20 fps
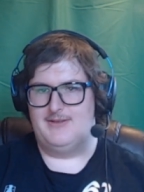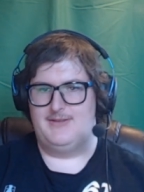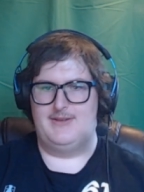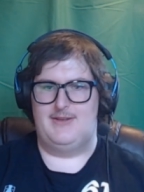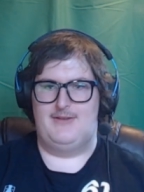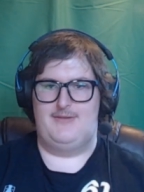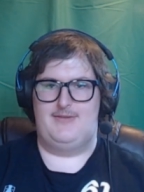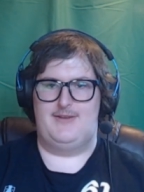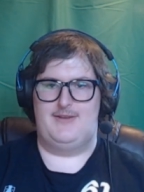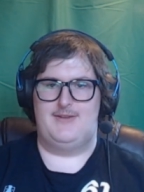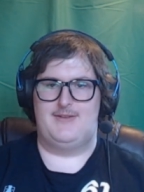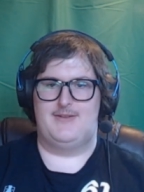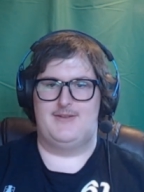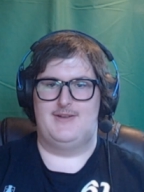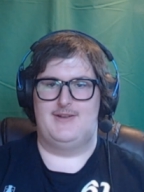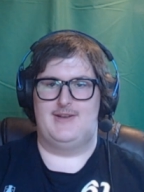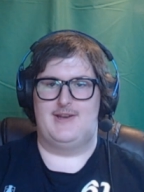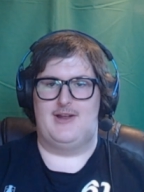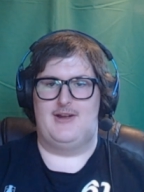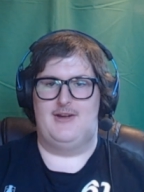Definitely
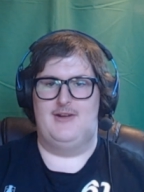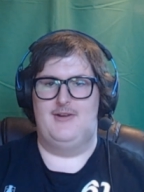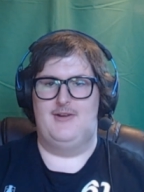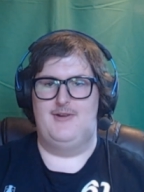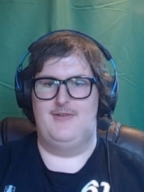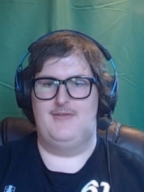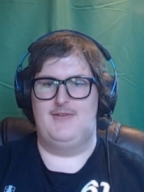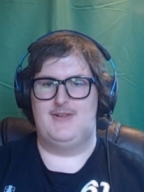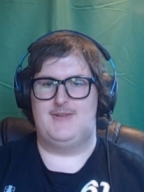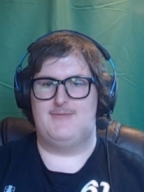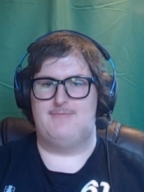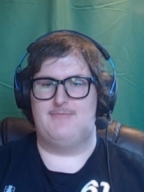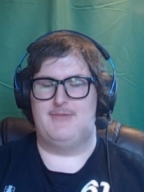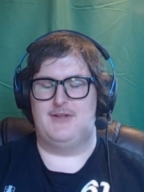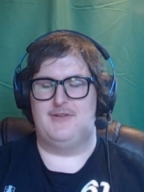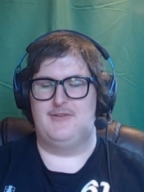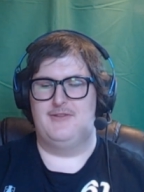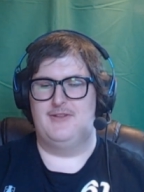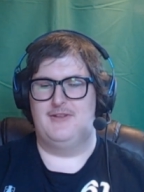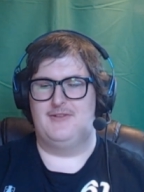good. I don't know if it's
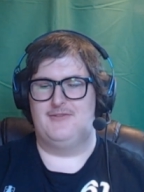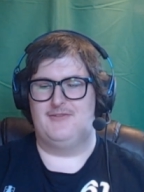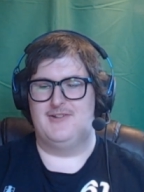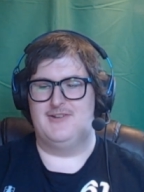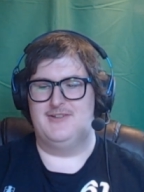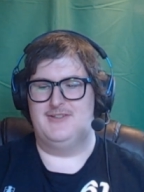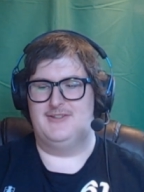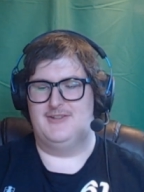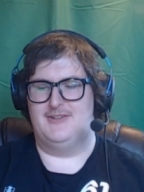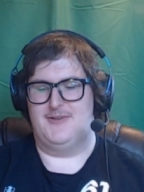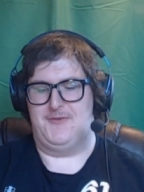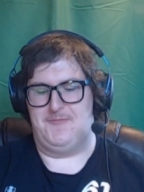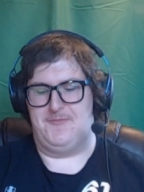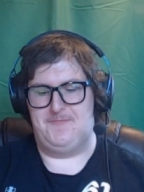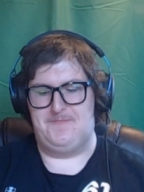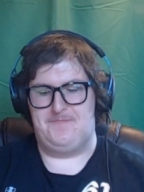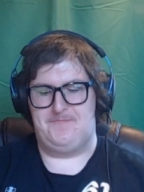better than Reese though.